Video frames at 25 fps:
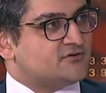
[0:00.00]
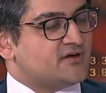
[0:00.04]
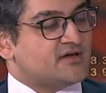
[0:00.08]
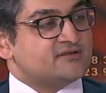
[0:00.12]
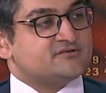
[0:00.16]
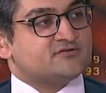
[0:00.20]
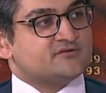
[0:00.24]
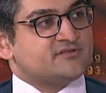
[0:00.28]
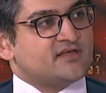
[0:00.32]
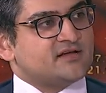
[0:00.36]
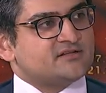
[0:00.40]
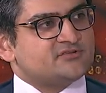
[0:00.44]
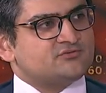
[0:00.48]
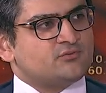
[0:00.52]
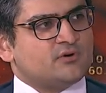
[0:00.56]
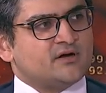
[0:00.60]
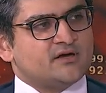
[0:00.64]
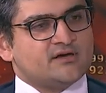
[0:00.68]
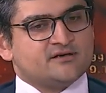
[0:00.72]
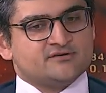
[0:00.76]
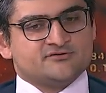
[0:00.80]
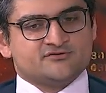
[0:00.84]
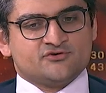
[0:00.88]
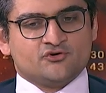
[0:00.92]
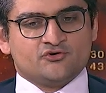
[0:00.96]
And so that's
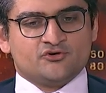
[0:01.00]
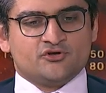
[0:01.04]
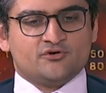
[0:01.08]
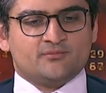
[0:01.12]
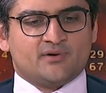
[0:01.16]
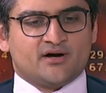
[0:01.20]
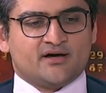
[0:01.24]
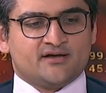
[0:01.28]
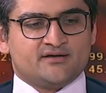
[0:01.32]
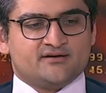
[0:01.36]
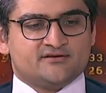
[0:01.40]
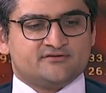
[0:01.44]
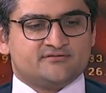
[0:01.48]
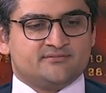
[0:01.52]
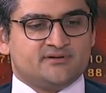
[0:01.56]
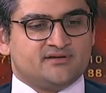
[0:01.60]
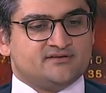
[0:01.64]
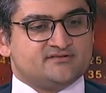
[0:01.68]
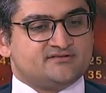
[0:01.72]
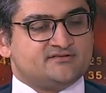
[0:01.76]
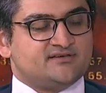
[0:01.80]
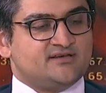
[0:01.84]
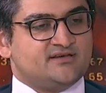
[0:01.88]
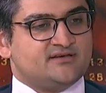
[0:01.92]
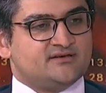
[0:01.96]
why sodium ion is being
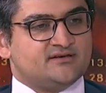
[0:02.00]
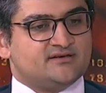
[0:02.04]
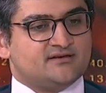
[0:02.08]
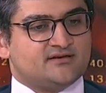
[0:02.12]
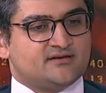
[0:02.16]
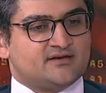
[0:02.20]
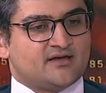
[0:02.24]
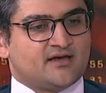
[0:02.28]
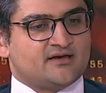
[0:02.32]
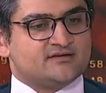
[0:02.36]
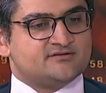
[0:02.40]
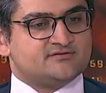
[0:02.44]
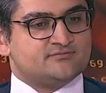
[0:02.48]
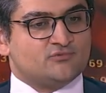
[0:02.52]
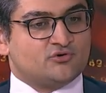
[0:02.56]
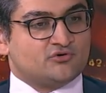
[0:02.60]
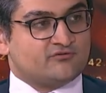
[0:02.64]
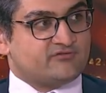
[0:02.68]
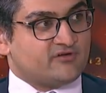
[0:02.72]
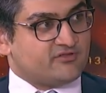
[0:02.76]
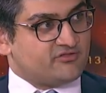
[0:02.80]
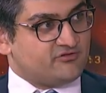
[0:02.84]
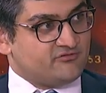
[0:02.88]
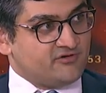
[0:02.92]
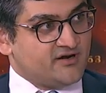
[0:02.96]
seen as more of
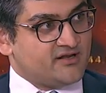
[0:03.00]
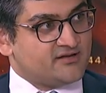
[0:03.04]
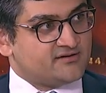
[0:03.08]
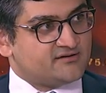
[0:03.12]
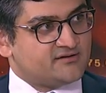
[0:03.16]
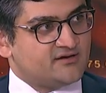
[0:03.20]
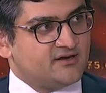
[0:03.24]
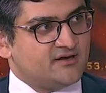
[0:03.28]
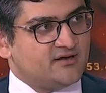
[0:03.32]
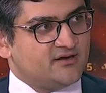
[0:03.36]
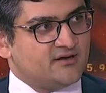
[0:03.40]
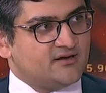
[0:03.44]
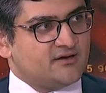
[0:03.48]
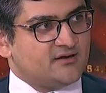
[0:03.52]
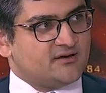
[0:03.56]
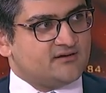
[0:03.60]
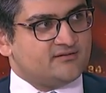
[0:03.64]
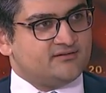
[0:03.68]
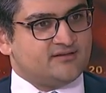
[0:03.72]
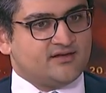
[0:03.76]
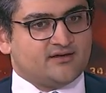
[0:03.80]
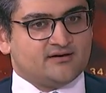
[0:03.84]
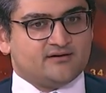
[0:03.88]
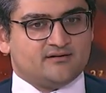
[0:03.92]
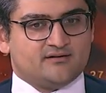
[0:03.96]
a threat
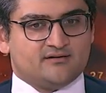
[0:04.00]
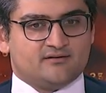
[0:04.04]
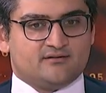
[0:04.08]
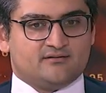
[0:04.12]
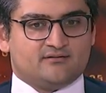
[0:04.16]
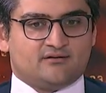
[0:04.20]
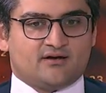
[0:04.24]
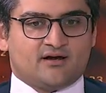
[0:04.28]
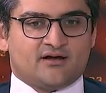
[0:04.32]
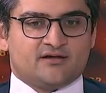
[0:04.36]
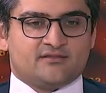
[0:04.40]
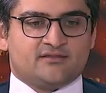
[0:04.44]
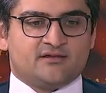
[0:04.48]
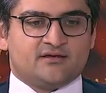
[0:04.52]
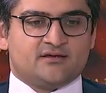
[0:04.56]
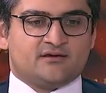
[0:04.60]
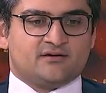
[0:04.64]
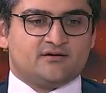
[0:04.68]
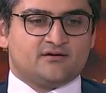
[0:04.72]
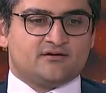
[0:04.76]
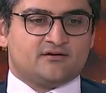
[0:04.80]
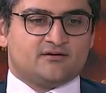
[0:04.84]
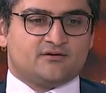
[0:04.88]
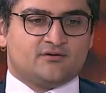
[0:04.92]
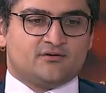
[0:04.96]
than I
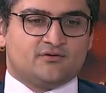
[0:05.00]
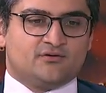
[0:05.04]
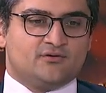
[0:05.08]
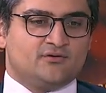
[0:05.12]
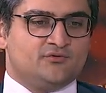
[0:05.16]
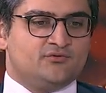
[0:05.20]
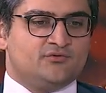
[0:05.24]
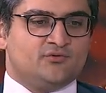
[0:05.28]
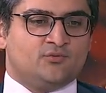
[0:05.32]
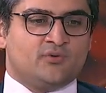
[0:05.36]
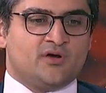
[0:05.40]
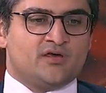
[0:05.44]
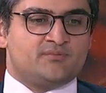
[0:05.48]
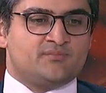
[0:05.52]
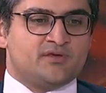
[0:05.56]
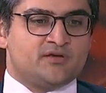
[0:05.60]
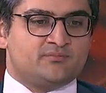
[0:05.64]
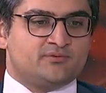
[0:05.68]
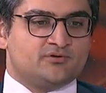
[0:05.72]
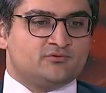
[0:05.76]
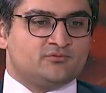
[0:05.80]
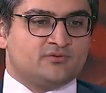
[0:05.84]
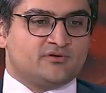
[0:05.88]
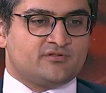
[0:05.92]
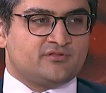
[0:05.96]
think the way
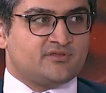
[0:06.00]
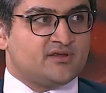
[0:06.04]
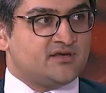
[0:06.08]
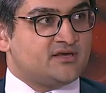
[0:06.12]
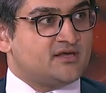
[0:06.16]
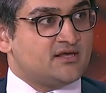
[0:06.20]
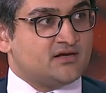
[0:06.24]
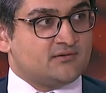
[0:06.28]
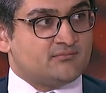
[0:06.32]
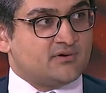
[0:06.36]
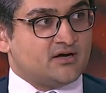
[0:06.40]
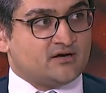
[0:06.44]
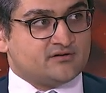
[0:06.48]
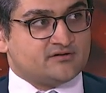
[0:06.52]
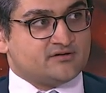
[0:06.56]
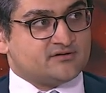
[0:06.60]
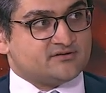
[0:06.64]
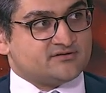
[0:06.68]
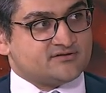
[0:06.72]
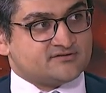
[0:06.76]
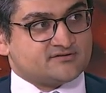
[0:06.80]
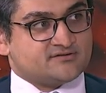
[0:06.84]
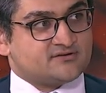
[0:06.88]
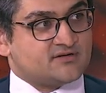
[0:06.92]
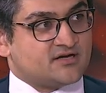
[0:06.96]
people were thinking about it
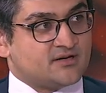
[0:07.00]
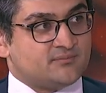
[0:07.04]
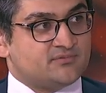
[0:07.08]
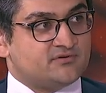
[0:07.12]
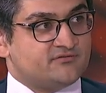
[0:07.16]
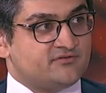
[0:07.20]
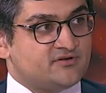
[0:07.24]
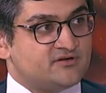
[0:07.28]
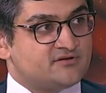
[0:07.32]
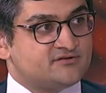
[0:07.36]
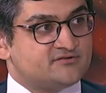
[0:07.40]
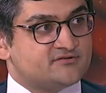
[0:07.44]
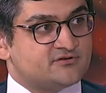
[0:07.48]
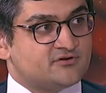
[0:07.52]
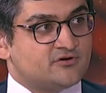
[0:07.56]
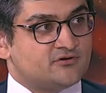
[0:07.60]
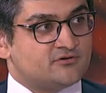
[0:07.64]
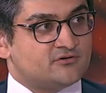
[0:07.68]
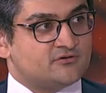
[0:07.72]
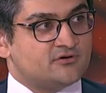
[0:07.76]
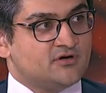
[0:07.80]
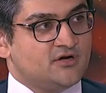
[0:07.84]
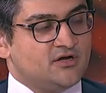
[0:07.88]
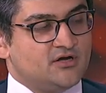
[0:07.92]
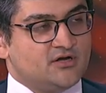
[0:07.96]
just a couple of years
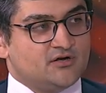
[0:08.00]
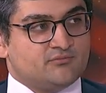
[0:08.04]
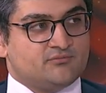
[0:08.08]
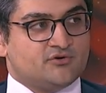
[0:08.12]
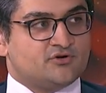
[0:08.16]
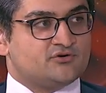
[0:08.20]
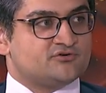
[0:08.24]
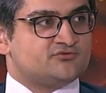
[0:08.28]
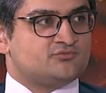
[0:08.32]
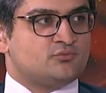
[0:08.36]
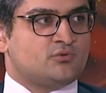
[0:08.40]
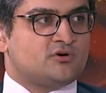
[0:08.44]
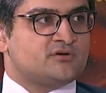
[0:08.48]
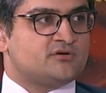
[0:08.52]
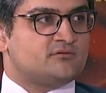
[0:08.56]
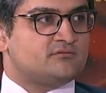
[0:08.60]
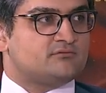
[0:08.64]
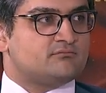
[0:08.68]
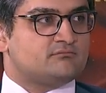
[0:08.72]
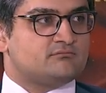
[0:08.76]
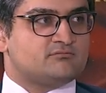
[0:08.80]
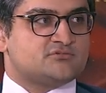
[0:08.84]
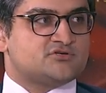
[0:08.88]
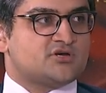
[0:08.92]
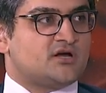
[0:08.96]
ago, because what
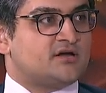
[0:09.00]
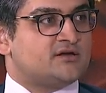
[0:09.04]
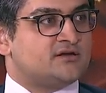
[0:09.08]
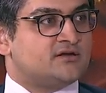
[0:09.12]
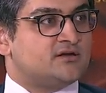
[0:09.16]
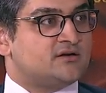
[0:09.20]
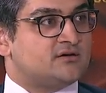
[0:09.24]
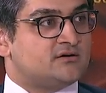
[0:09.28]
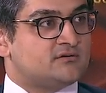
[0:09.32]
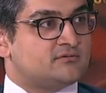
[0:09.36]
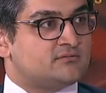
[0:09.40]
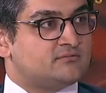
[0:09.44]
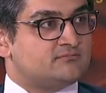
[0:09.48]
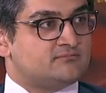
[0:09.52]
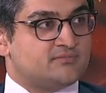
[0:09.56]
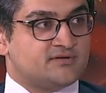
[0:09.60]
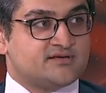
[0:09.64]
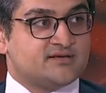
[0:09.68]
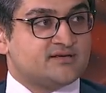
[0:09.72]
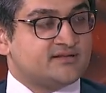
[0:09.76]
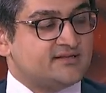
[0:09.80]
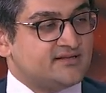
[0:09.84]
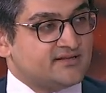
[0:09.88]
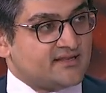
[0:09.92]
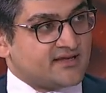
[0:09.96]
China,
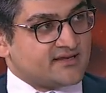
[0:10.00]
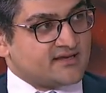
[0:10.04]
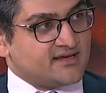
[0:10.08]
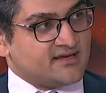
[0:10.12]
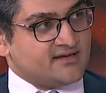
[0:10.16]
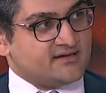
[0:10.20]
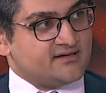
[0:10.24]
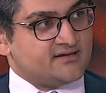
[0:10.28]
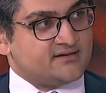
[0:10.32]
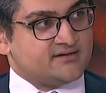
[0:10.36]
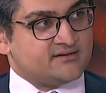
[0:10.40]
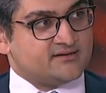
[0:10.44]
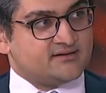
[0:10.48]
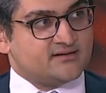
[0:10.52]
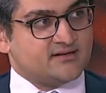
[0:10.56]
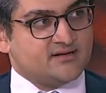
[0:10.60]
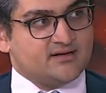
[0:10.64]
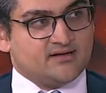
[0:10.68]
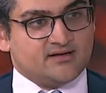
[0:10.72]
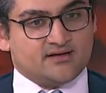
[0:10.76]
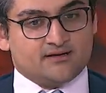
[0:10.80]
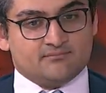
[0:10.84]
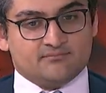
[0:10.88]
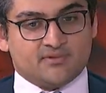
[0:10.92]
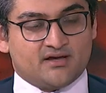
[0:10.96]
particularly like CATL,
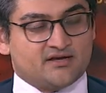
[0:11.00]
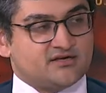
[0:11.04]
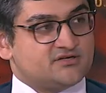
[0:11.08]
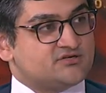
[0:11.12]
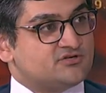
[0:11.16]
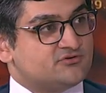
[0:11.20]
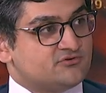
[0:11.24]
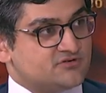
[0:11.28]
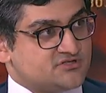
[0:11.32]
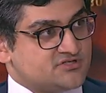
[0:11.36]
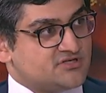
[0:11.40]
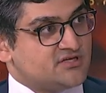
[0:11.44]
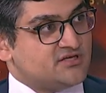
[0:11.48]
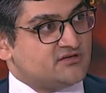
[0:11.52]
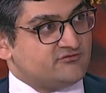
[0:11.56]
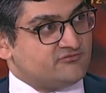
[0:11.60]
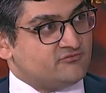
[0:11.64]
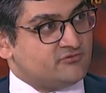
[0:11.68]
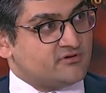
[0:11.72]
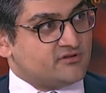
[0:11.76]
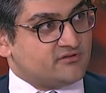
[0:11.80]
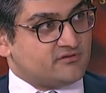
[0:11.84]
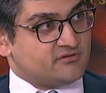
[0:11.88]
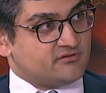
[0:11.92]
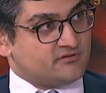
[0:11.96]
managed to achieve
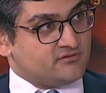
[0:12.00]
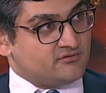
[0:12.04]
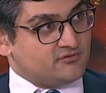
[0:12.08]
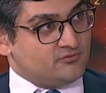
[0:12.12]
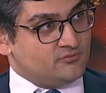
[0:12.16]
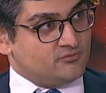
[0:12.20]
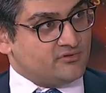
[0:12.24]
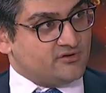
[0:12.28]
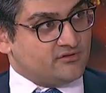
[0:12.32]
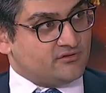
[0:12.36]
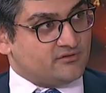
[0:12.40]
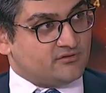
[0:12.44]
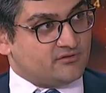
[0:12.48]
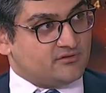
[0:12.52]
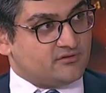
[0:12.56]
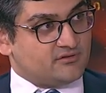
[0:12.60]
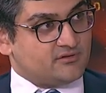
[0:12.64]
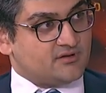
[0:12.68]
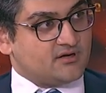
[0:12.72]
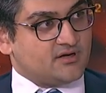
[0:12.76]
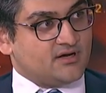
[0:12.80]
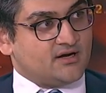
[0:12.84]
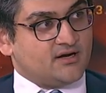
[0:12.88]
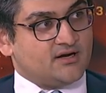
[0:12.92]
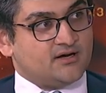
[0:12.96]
with
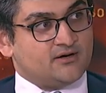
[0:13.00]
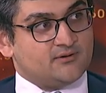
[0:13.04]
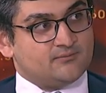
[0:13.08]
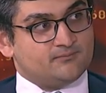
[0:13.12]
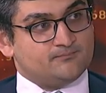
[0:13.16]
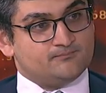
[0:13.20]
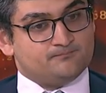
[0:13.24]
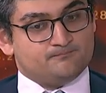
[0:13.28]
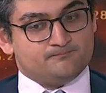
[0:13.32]
the